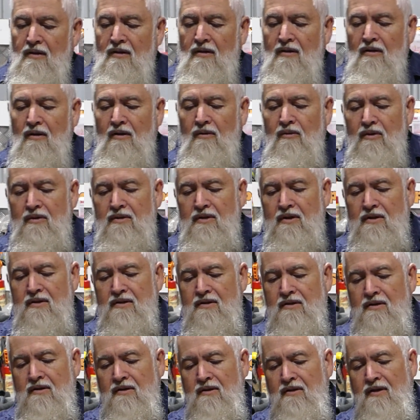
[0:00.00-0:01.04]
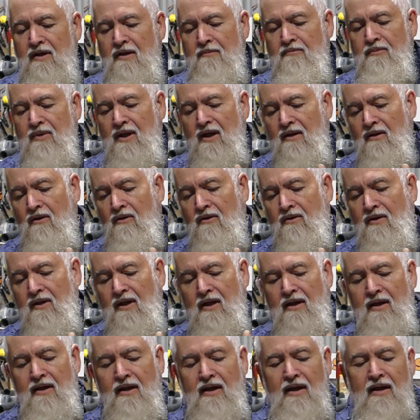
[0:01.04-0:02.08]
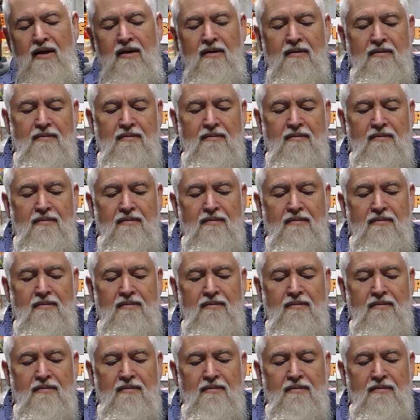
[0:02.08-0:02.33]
I will just nip that lock nut again.